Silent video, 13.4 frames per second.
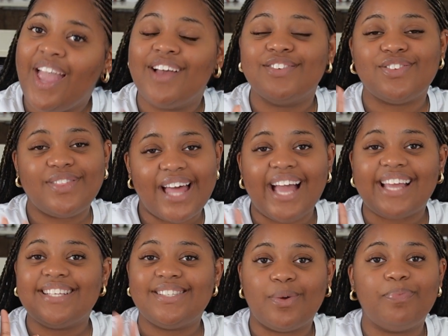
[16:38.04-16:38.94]
So that
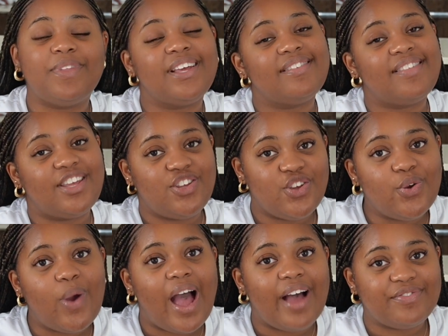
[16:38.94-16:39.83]
is something that
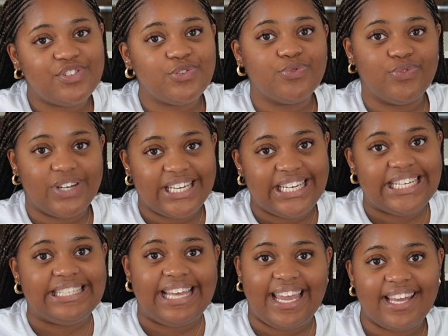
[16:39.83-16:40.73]
you have to
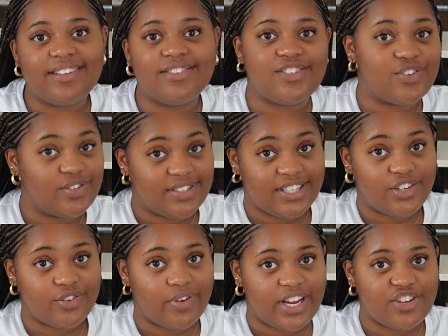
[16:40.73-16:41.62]
really take into
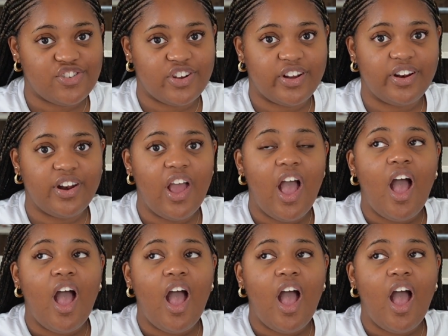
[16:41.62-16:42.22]
consideration,